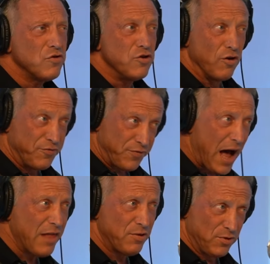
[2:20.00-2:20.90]
your
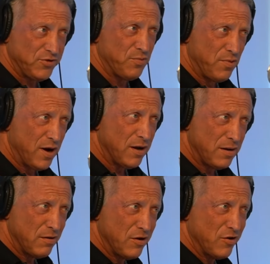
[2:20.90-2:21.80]
father was the
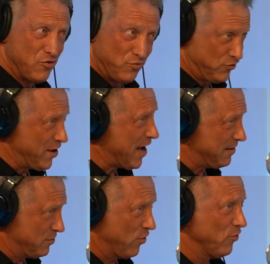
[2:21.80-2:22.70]
one you
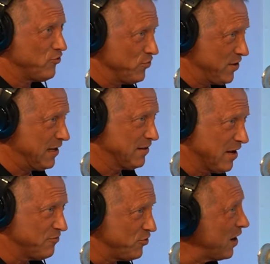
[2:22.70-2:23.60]
said told you he
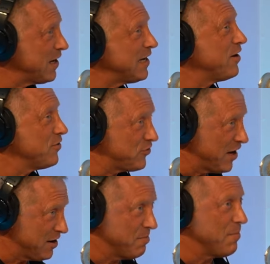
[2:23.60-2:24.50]
loved you. I didn't hear you
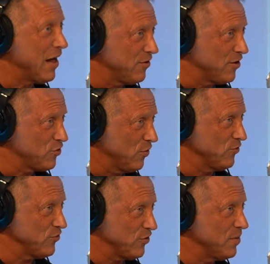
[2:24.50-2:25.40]
say he your did. mother told My you. My